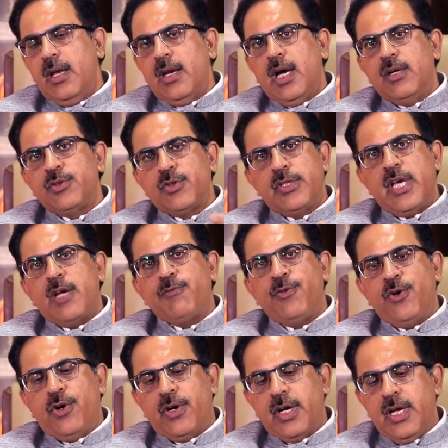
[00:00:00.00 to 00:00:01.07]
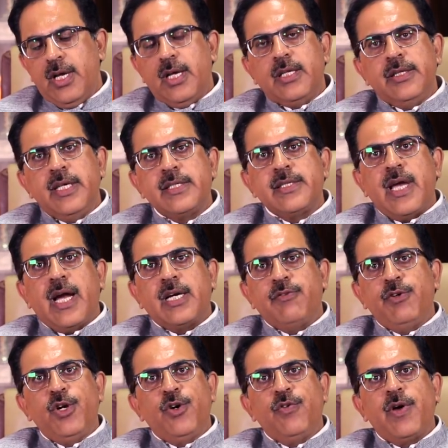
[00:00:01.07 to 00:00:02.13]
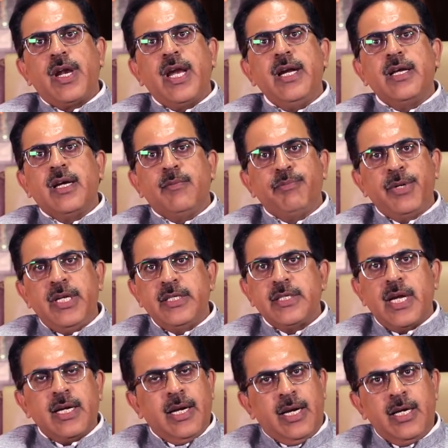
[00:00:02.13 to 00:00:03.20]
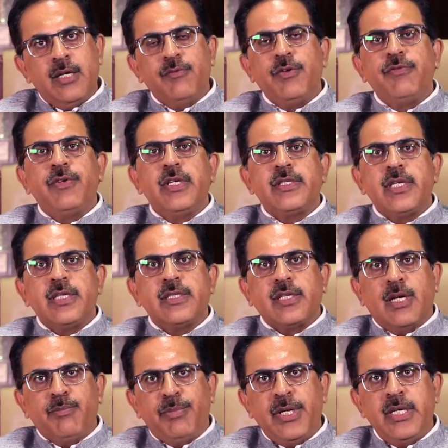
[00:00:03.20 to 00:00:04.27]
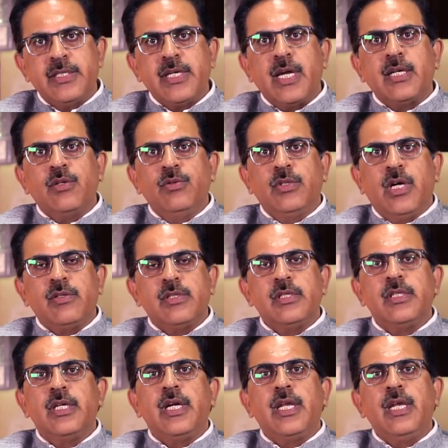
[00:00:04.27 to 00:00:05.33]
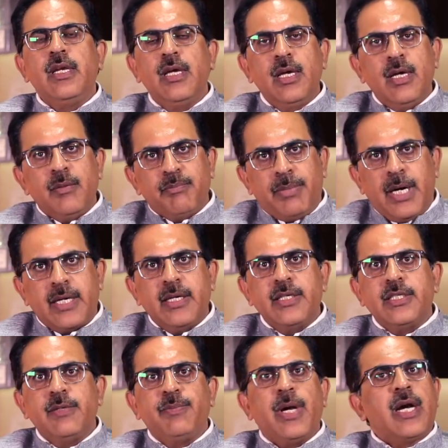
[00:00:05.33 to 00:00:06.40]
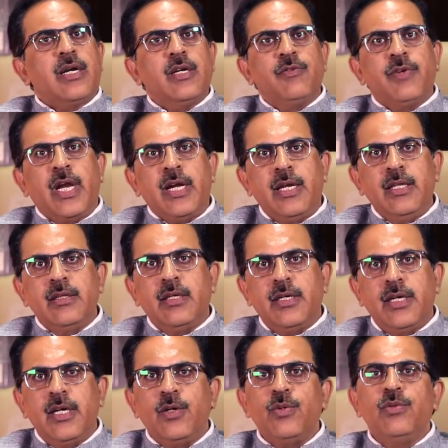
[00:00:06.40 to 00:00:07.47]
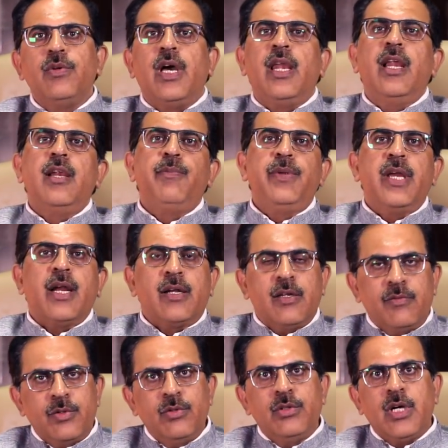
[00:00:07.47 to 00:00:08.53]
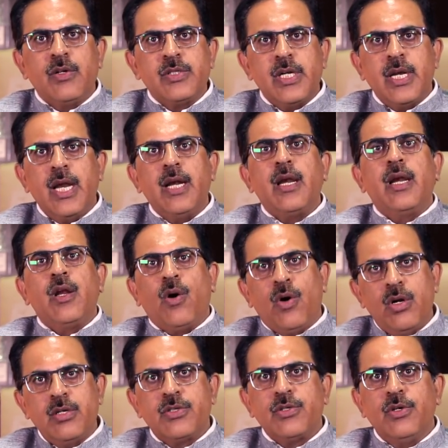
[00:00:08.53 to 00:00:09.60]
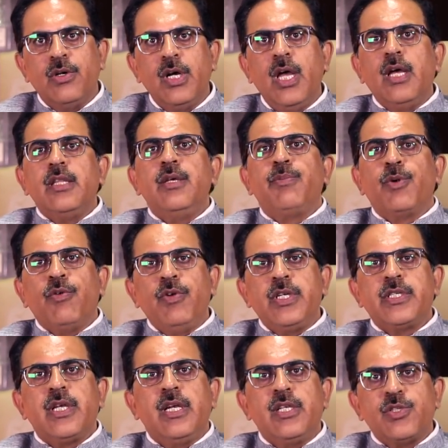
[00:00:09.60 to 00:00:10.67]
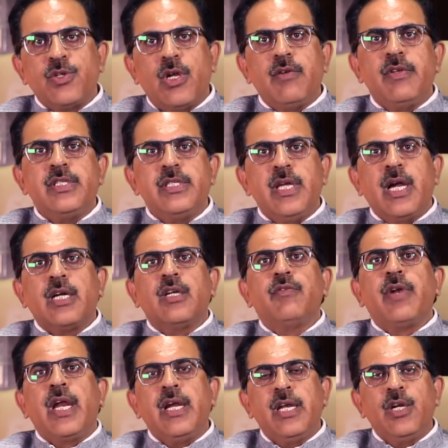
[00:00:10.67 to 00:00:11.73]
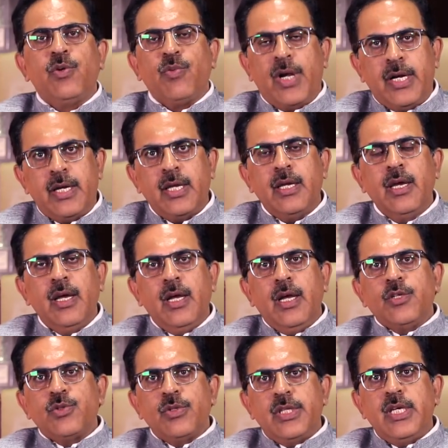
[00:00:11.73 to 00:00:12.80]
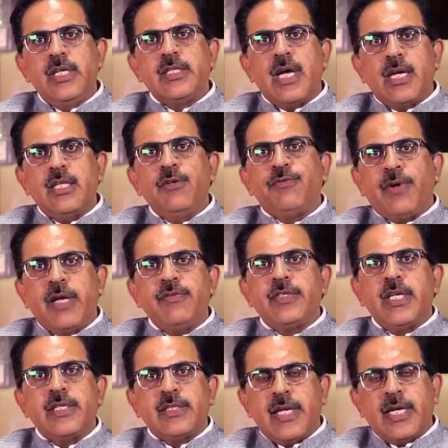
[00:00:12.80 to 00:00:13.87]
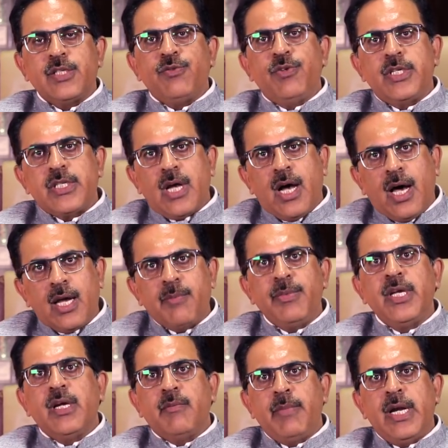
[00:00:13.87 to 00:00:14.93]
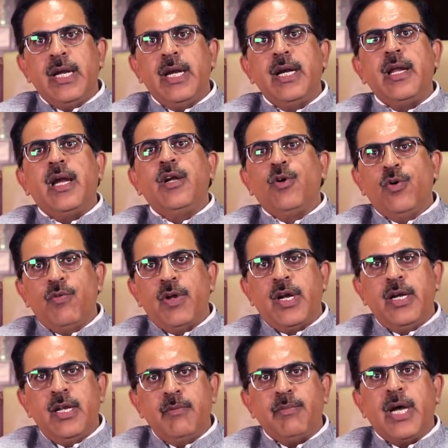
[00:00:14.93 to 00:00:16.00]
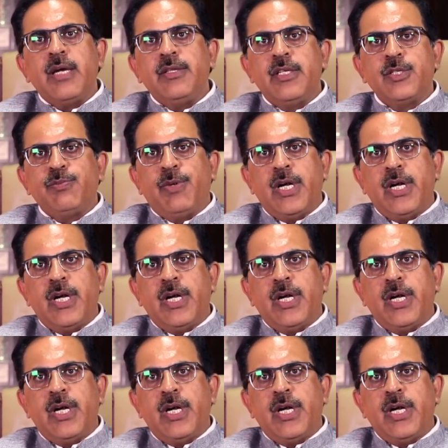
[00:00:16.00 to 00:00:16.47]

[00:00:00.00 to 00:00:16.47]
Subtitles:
Now, so therefore, this act will override Companies Act 1956, Companies Act 2013, Partnership Act of 1932, LLP Act of 2008, and also the Provincial Insolvency Act of 1920. So these are the 5-6 acts which are being amended and overridden by this